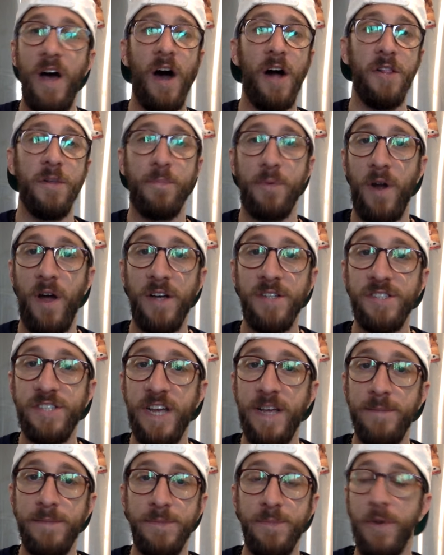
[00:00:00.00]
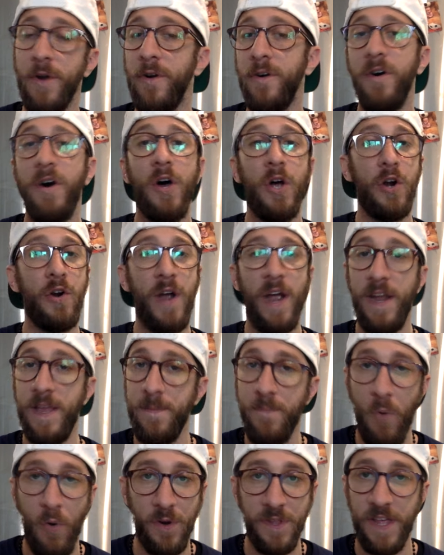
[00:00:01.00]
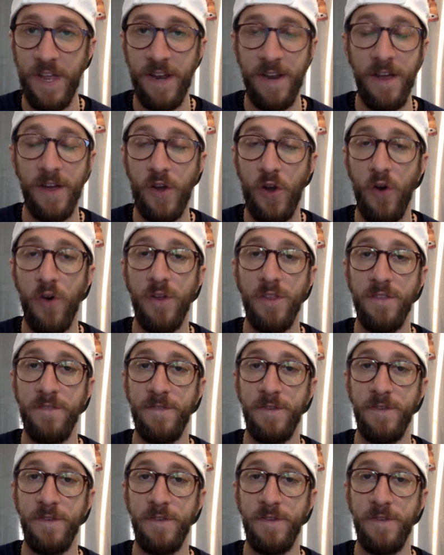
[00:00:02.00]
a LeBron James mural, or any more that occur in the